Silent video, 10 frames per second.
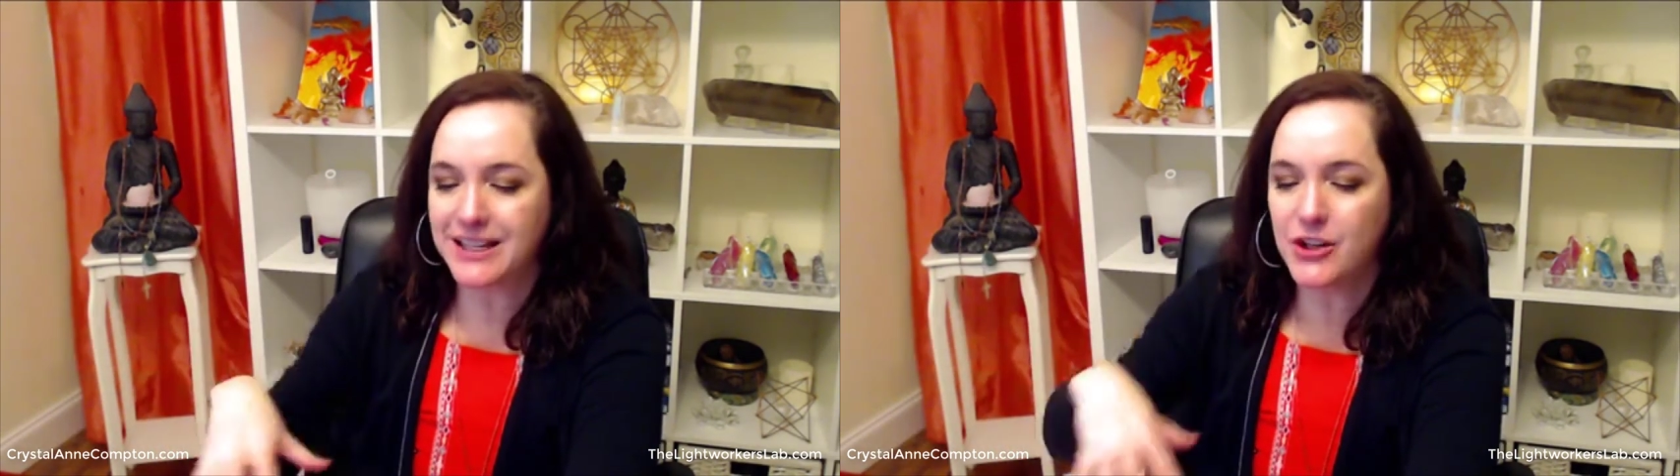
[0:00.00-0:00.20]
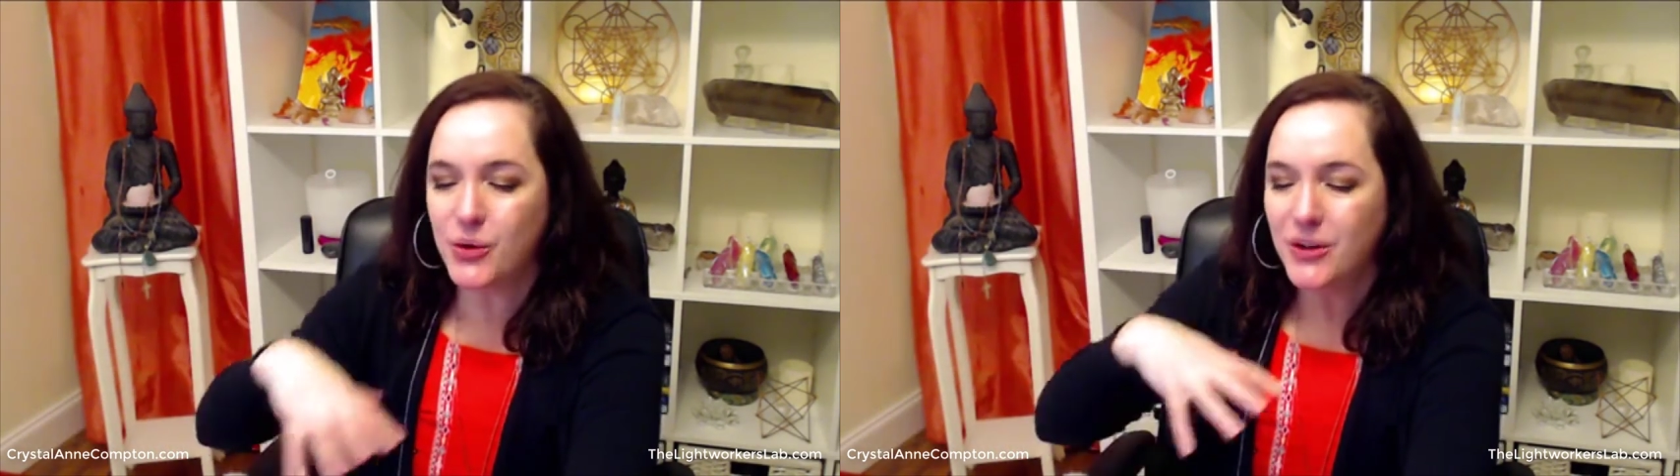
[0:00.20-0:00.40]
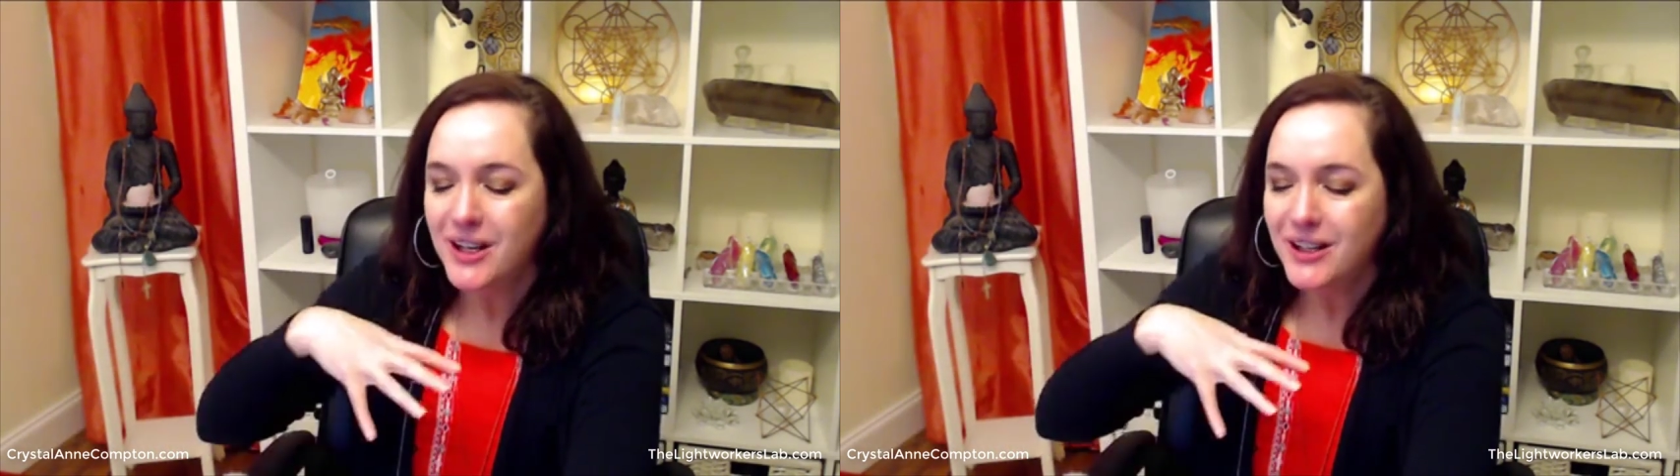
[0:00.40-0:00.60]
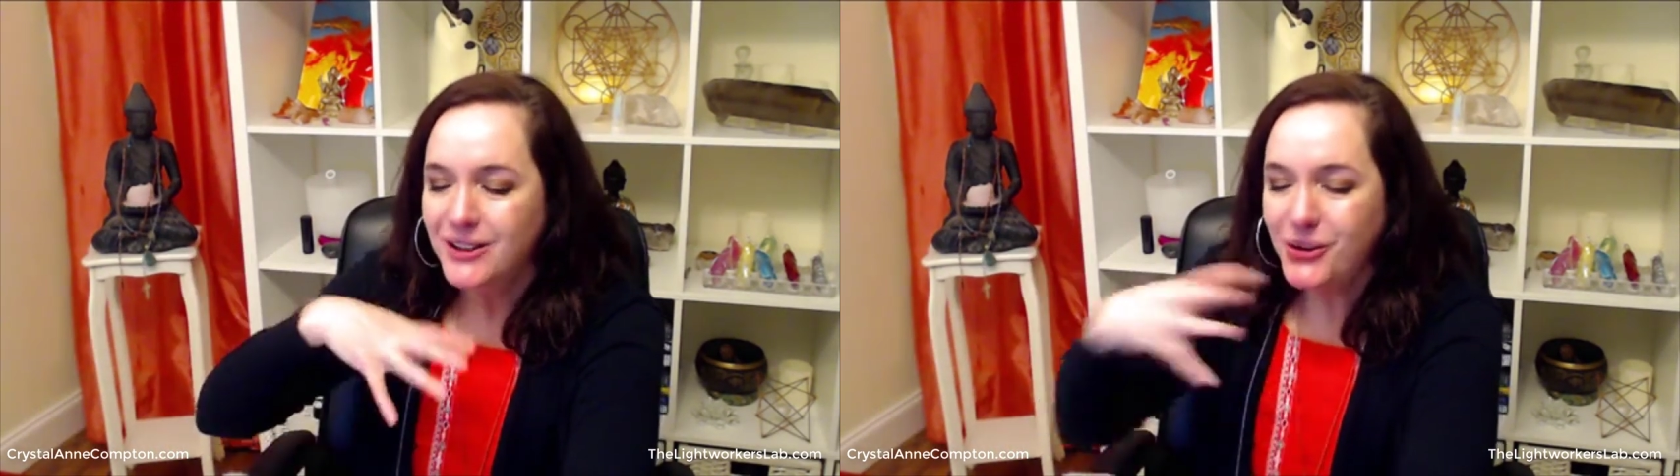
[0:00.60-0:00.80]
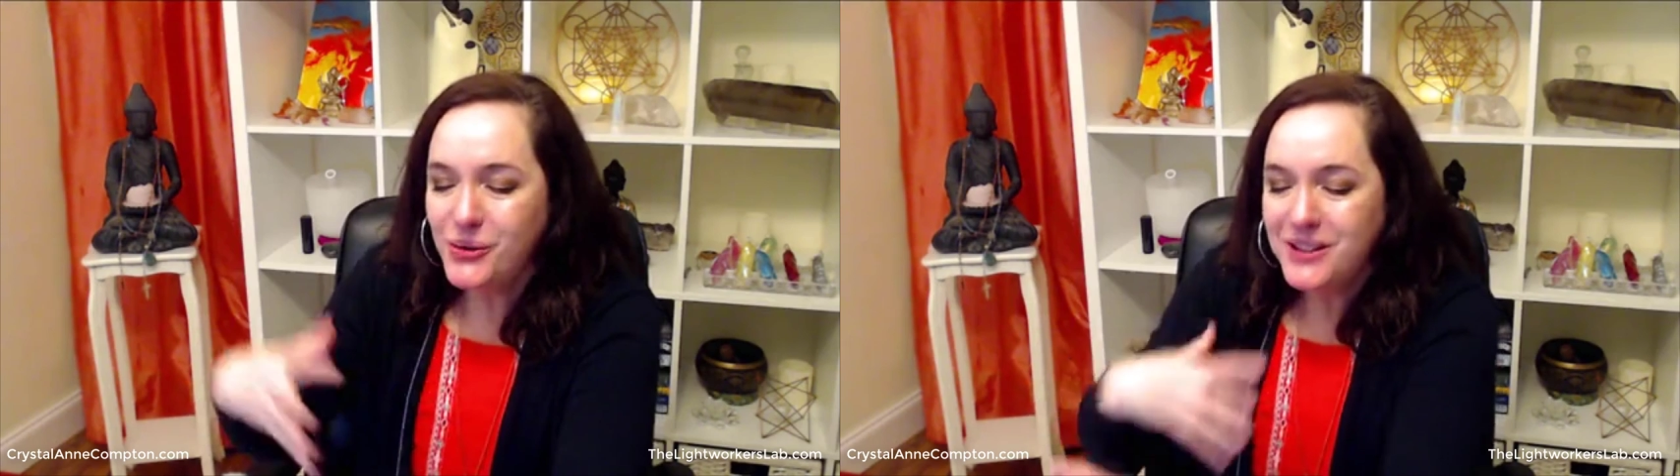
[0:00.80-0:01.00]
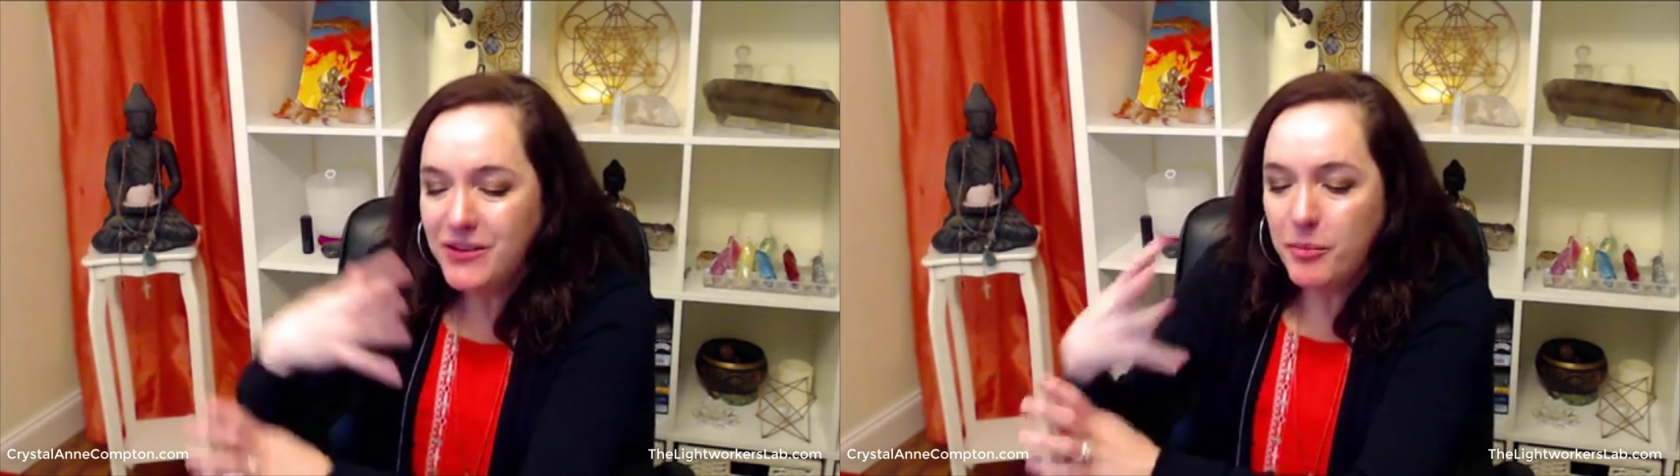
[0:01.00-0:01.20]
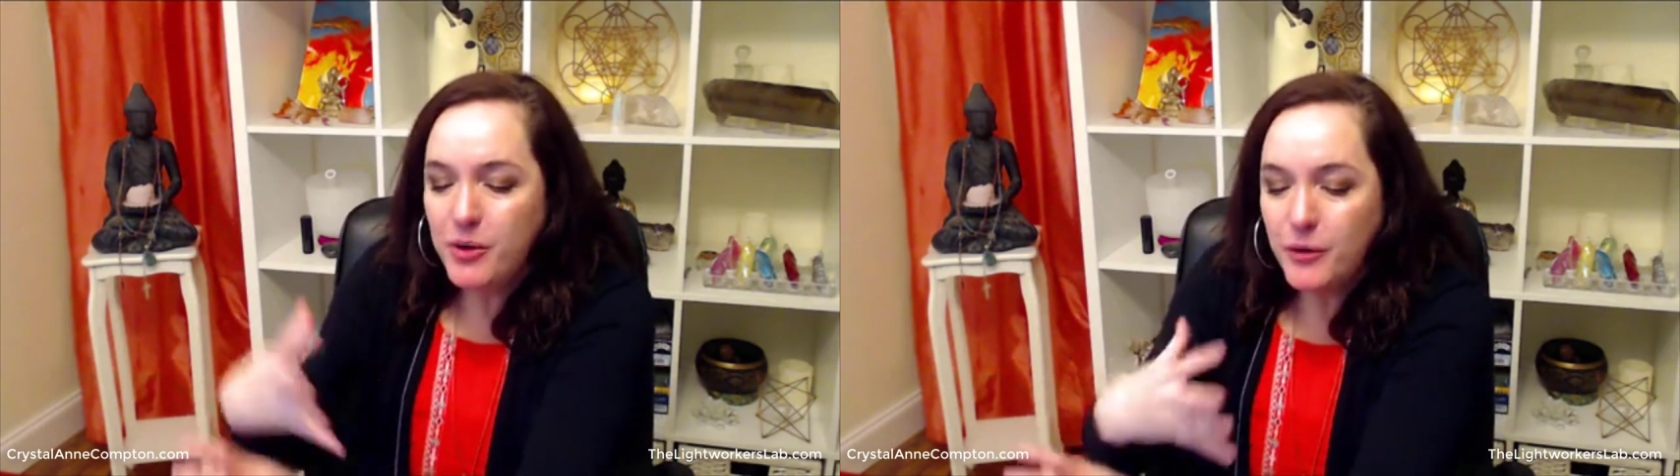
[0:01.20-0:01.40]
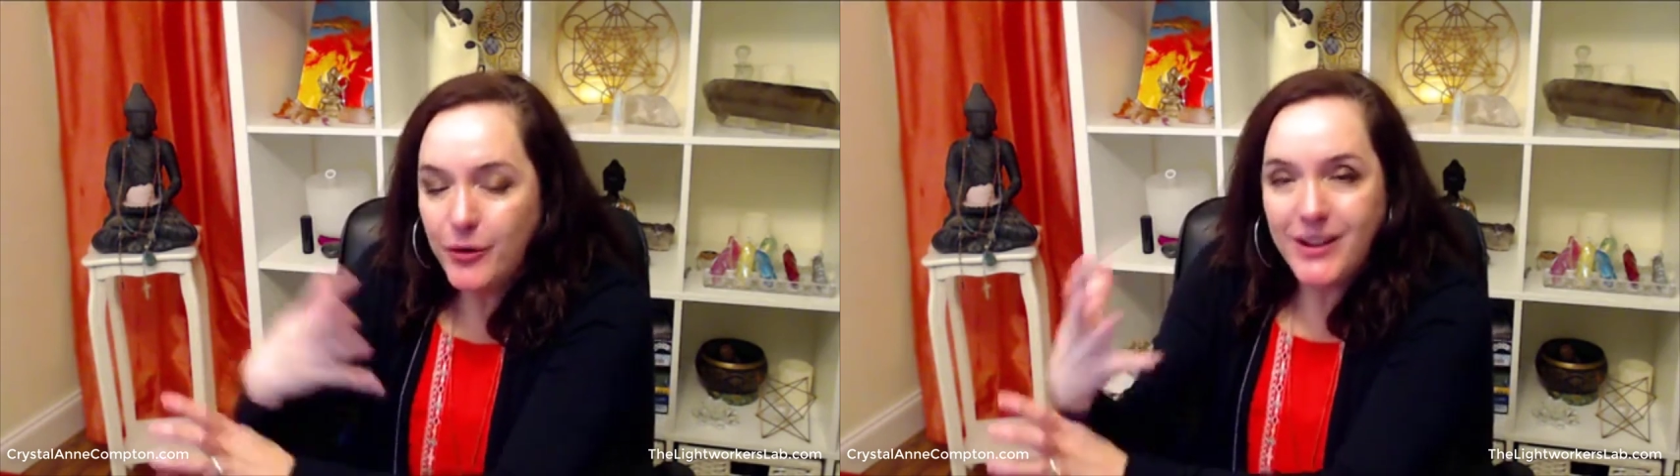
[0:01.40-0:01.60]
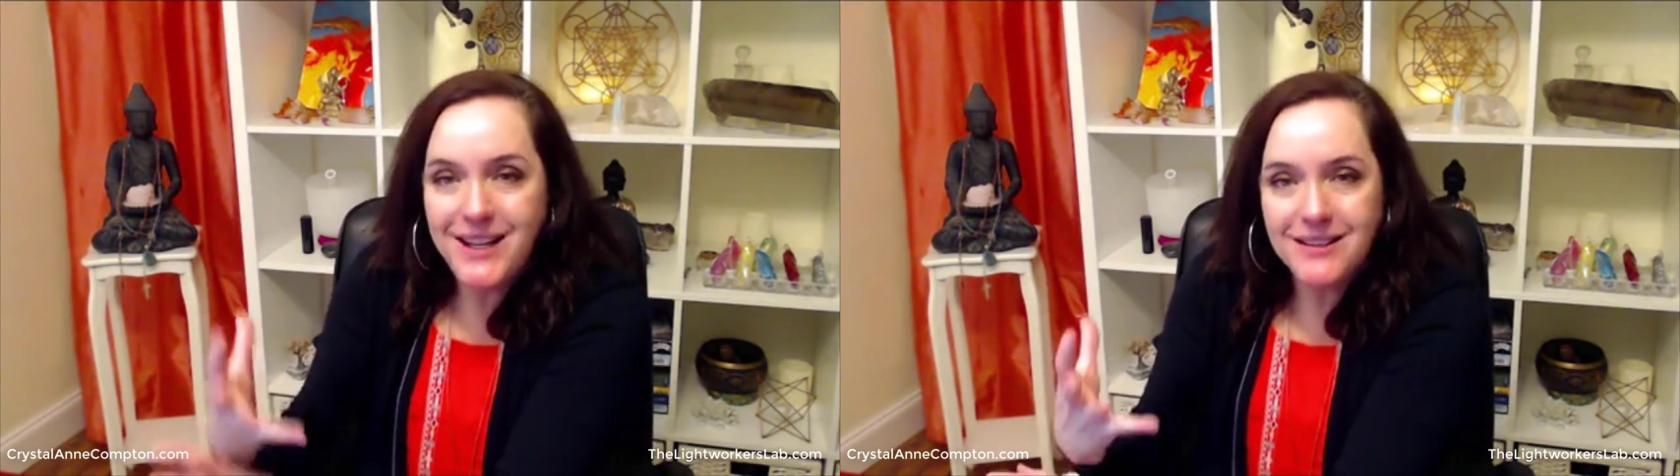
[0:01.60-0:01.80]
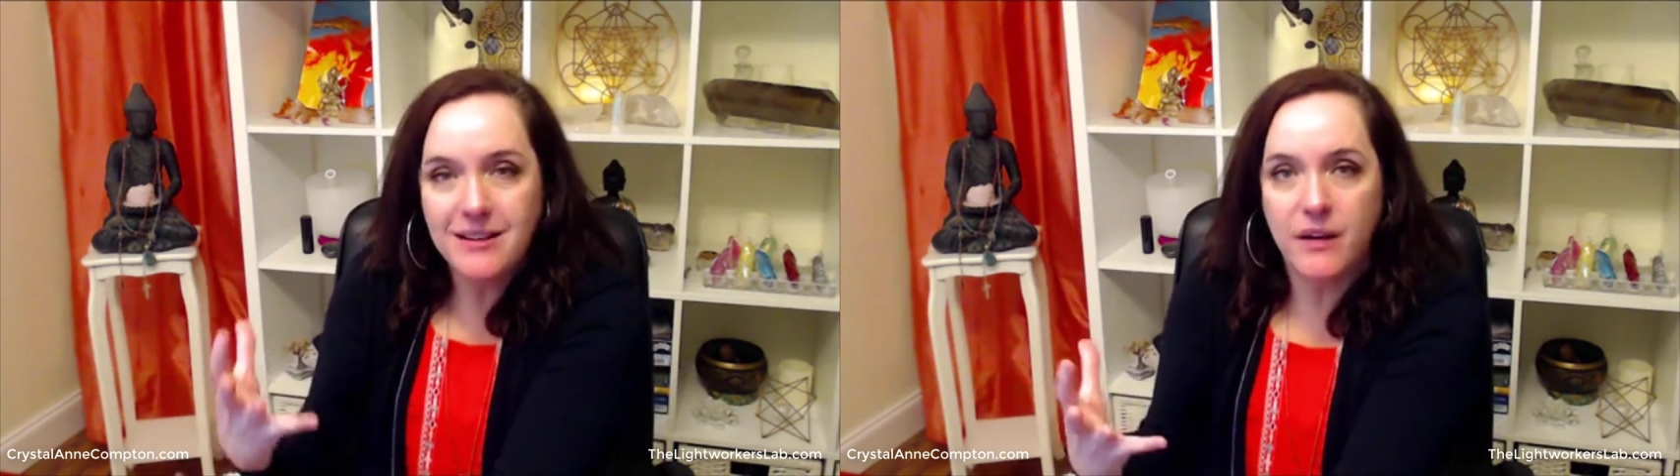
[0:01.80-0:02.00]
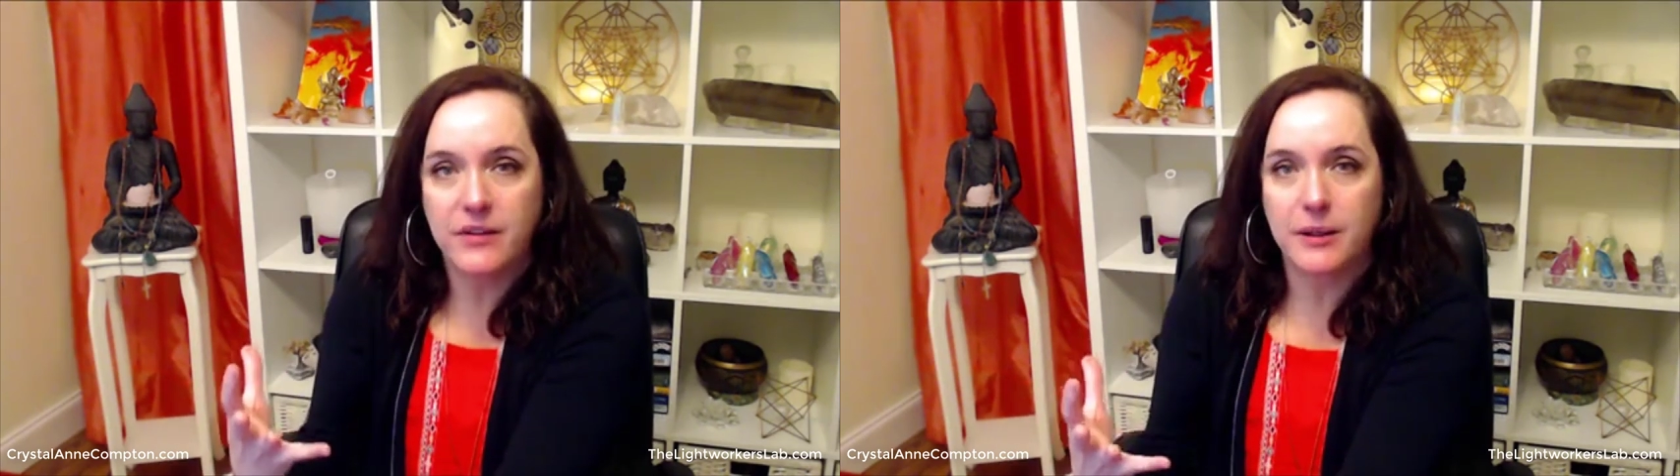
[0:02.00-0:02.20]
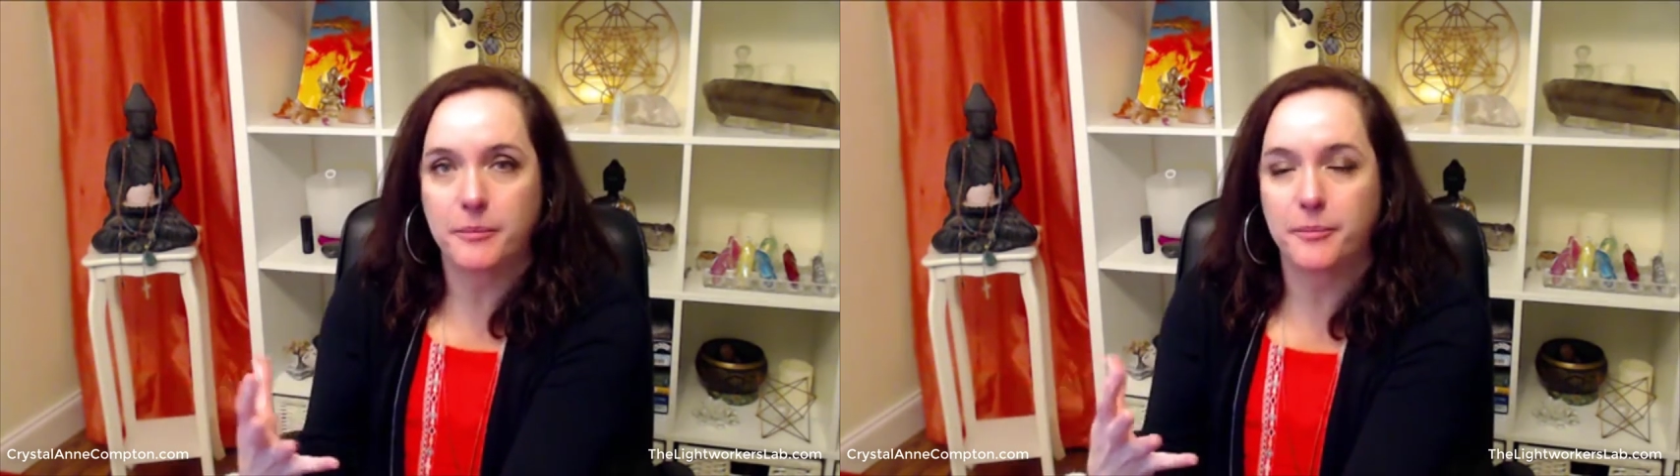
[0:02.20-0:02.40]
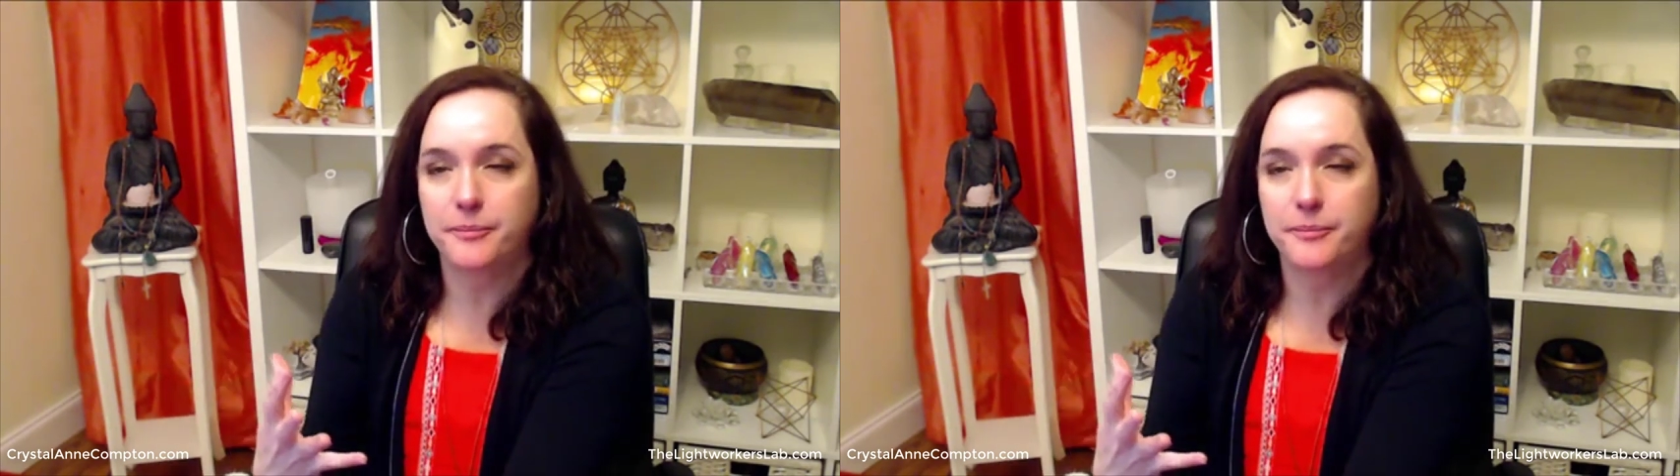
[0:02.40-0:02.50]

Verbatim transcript: then you're losing the beautiful lesson of it.